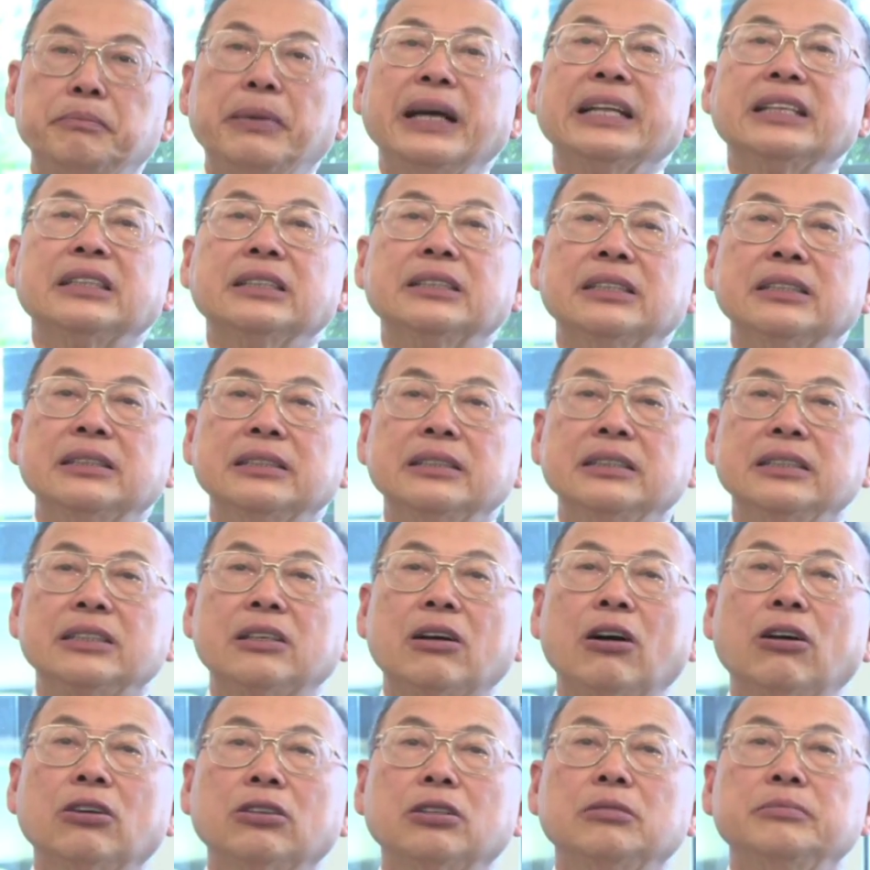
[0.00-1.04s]
better
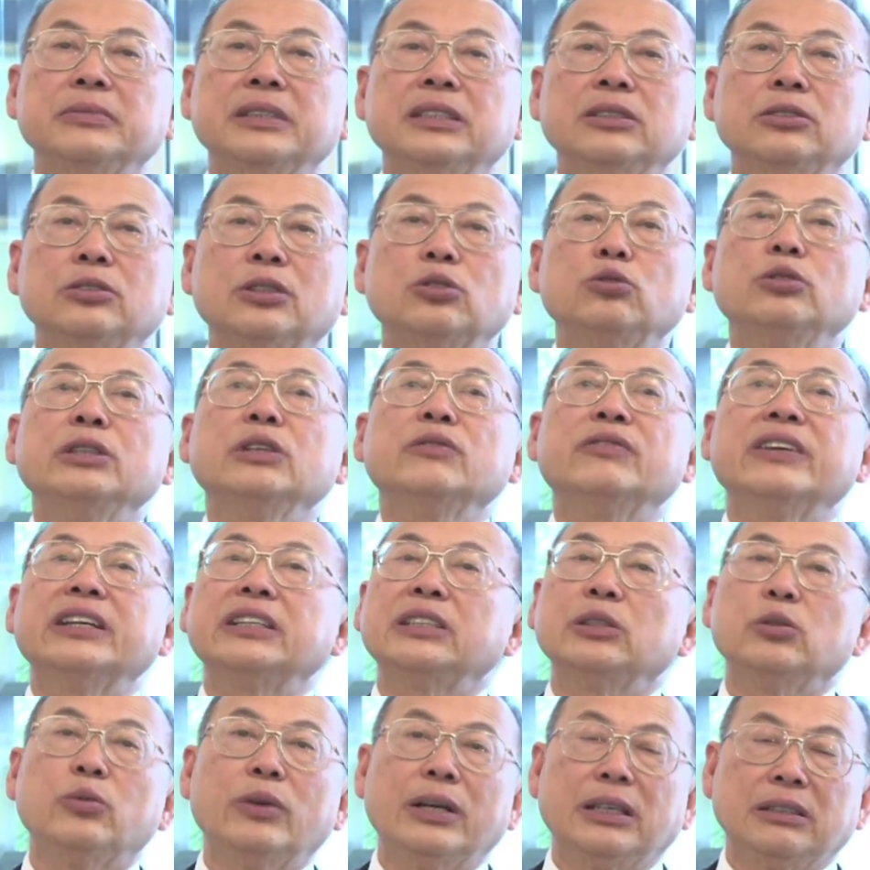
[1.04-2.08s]
economy. You're doing
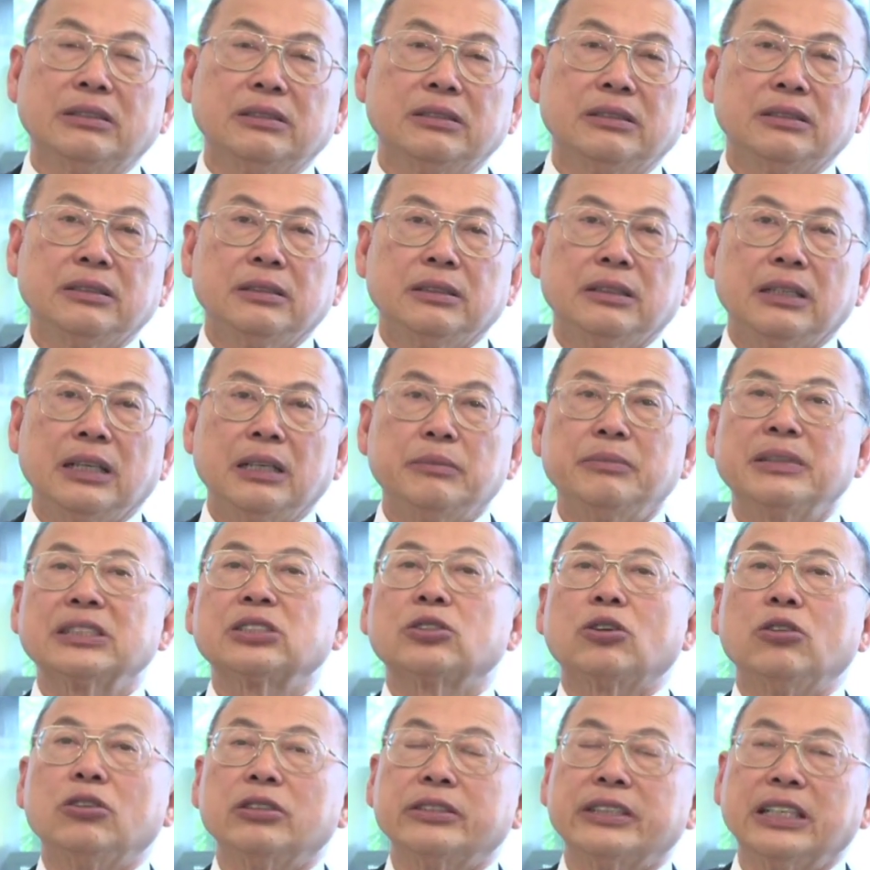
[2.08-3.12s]
very well. I
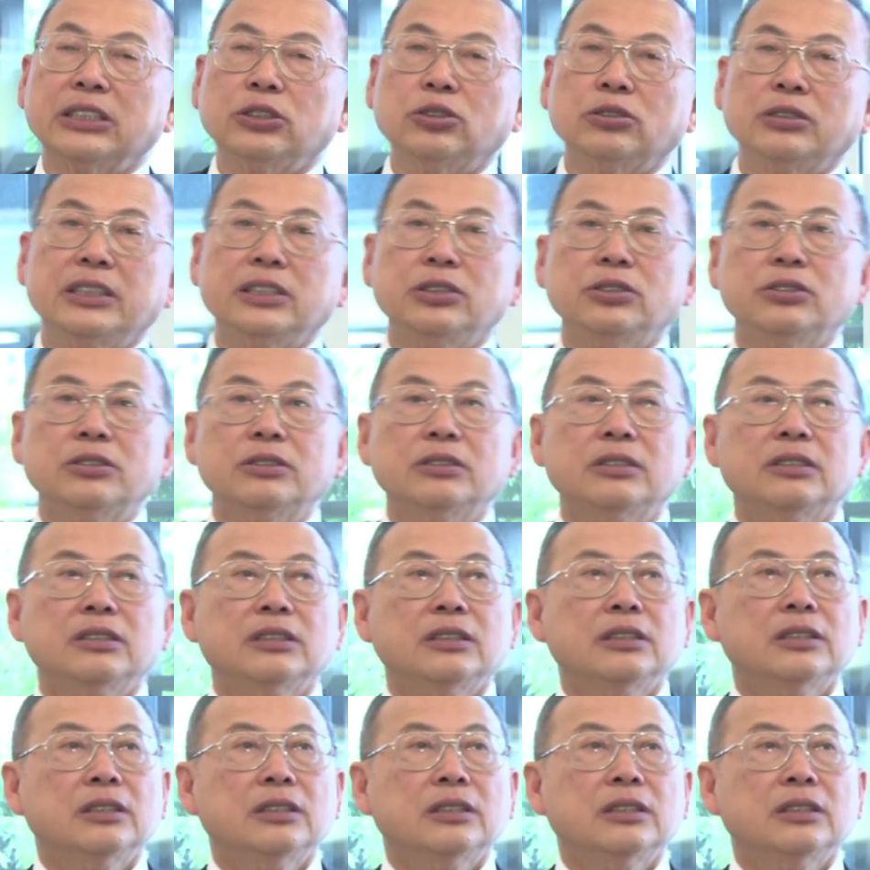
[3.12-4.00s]
must congratulate you.